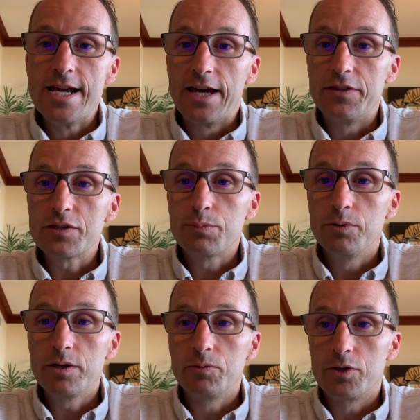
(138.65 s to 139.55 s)
At this
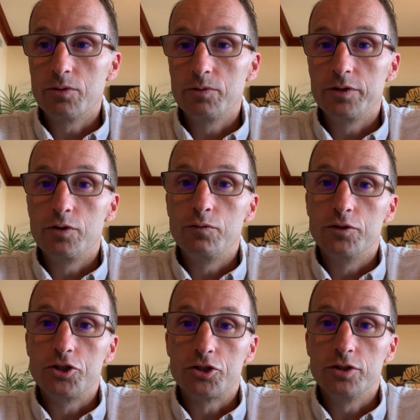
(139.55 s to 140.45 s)
point, we don't really know
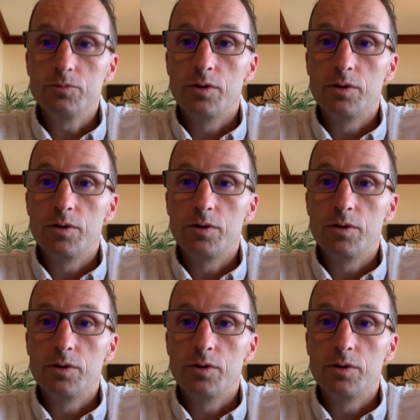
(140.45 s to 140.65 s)
for sure.